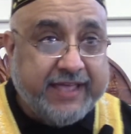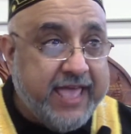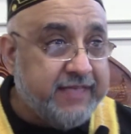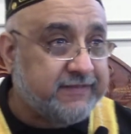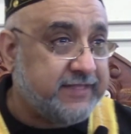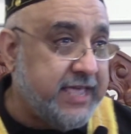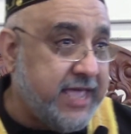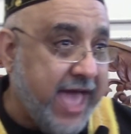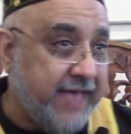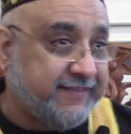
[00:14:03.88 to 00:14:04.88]
is
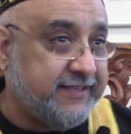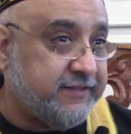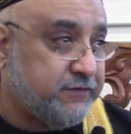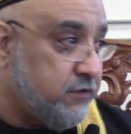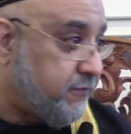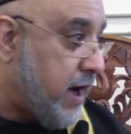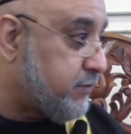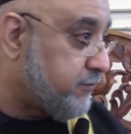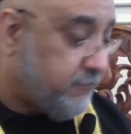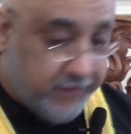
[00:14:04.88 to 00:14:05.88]
the essence of
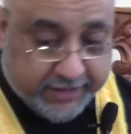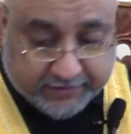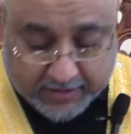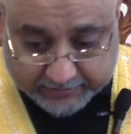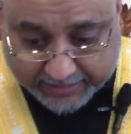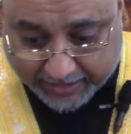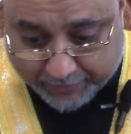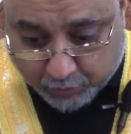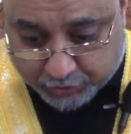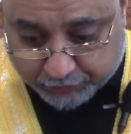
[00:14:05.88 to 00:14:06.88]
our faith that
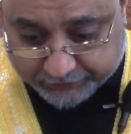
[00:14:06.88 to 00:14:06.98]
I want to